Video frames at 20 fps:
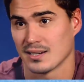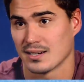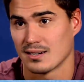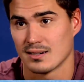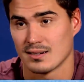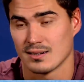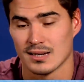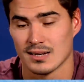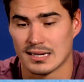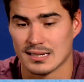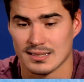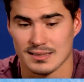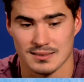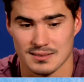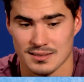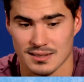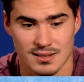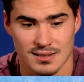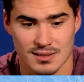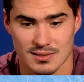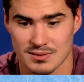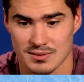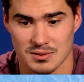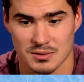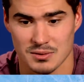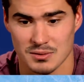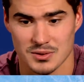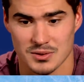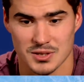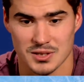heavily on his
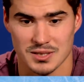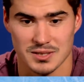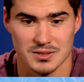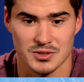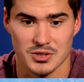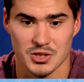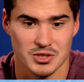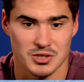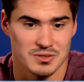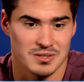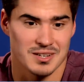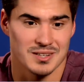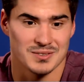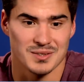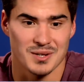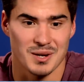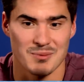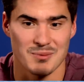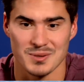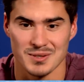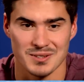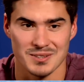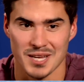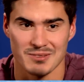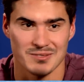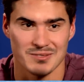natural talent. Flash